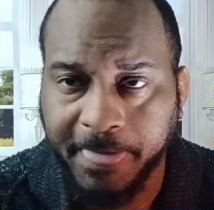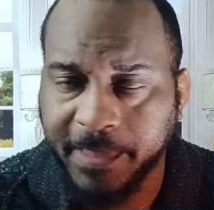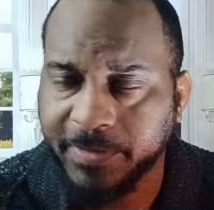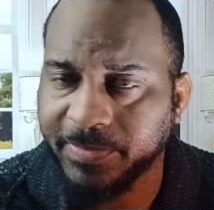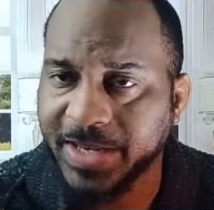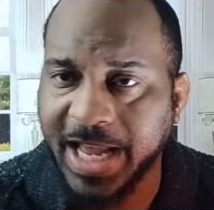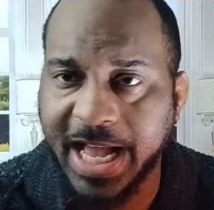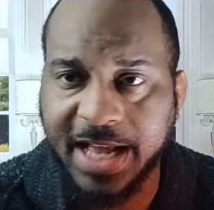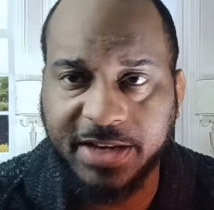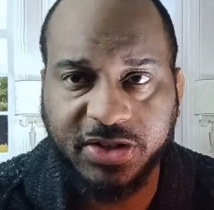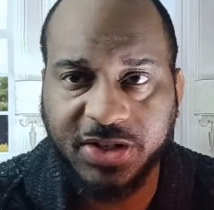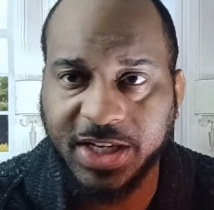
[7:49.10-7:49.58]

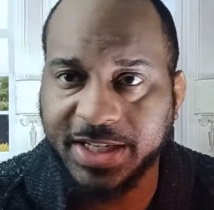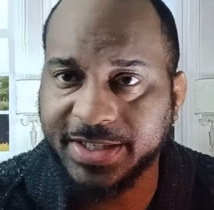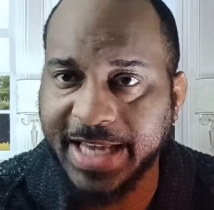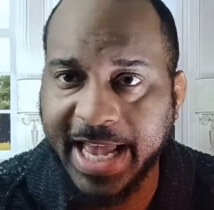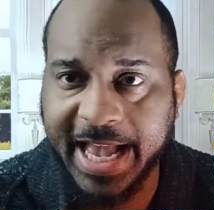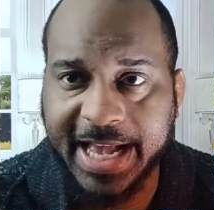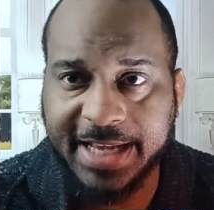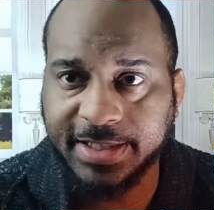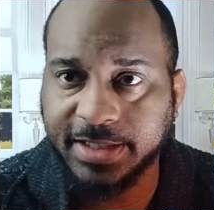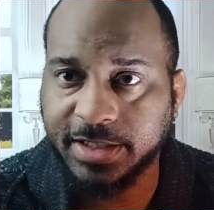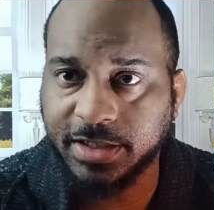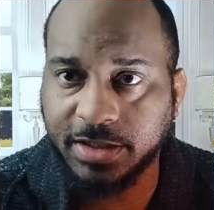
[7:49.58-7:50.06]
not just
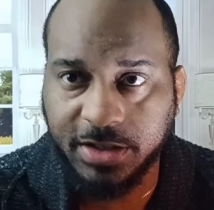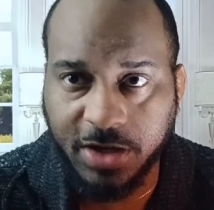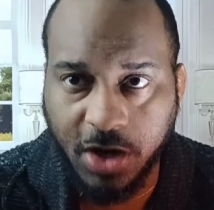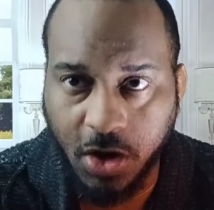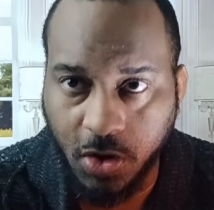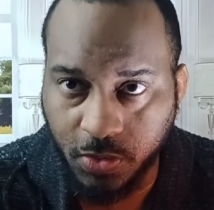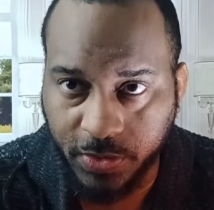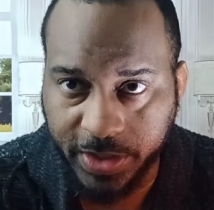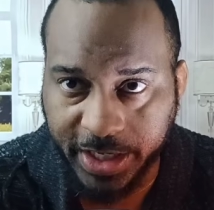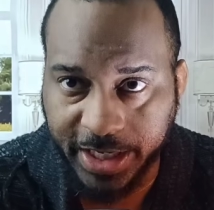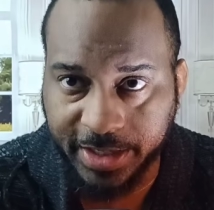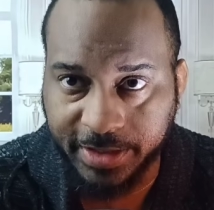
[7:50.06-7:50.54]
as a
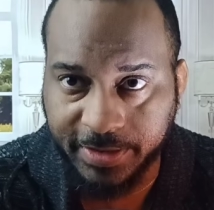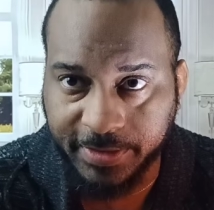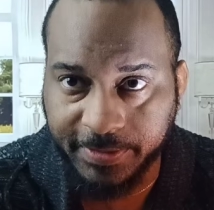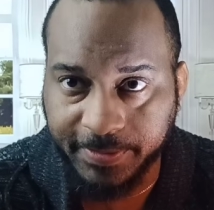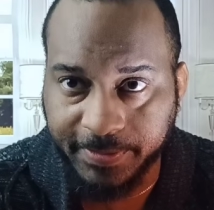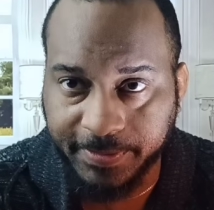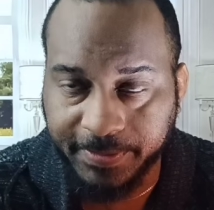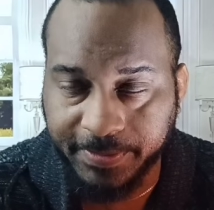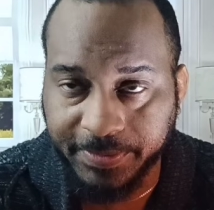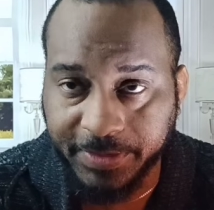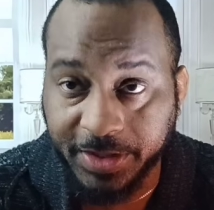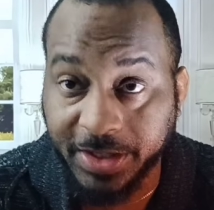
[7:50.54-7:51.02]
token,
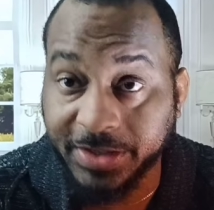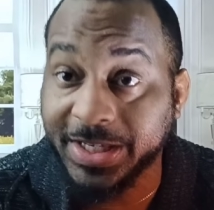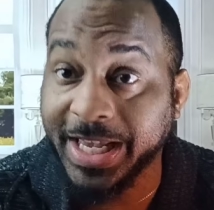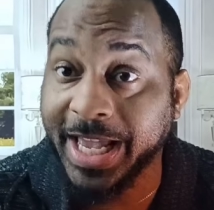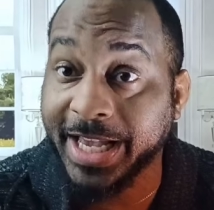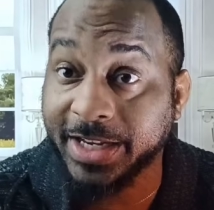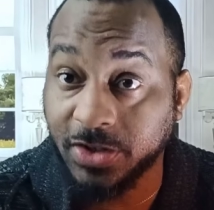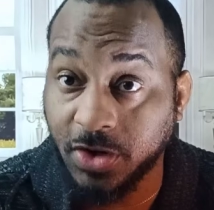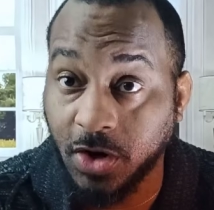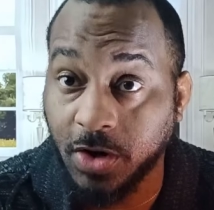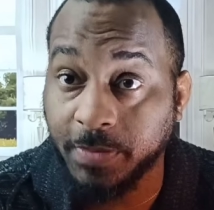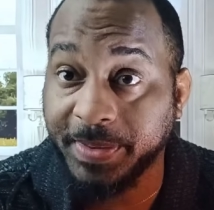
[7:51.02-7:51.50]
because
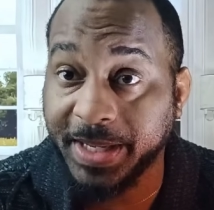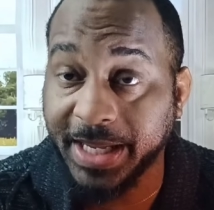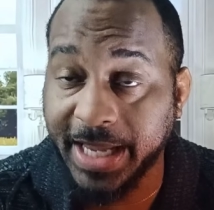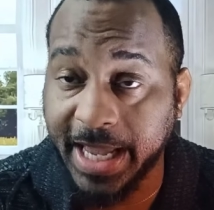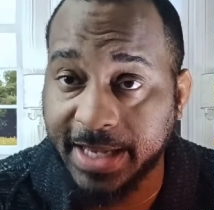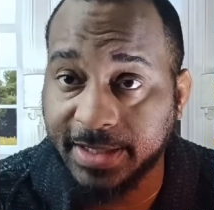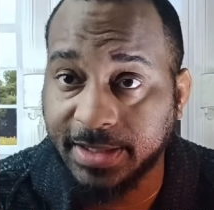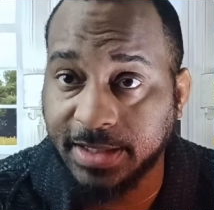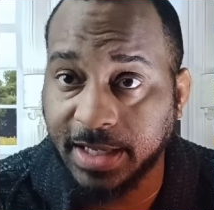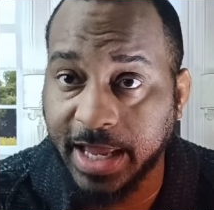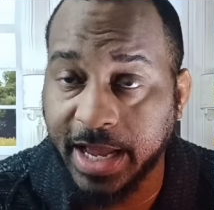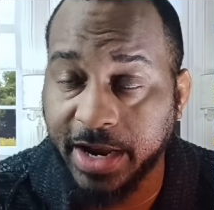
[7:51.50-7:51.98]
XRP
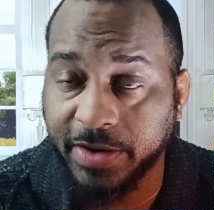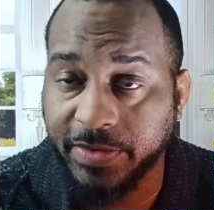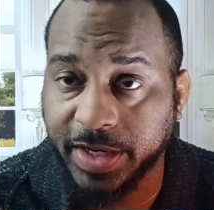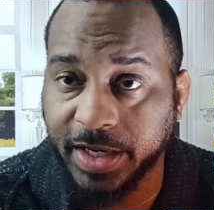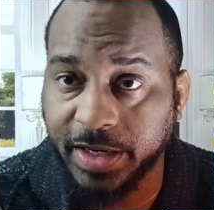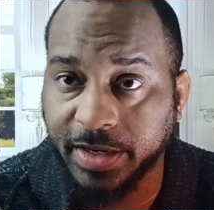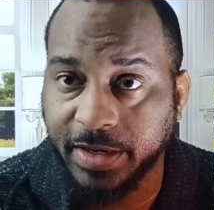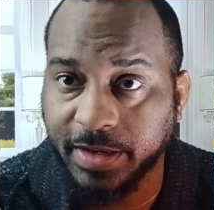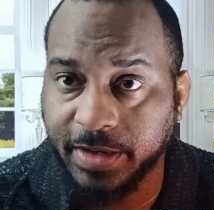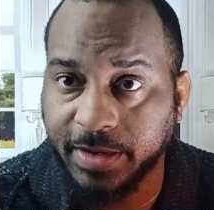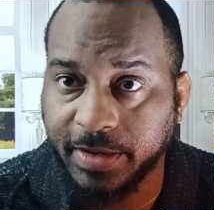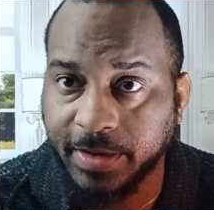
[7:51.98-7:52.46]
has
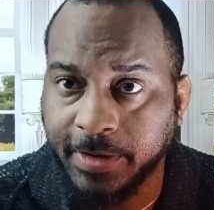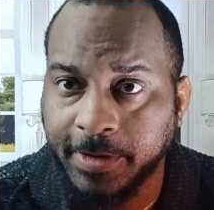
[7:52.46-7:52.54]
clarity,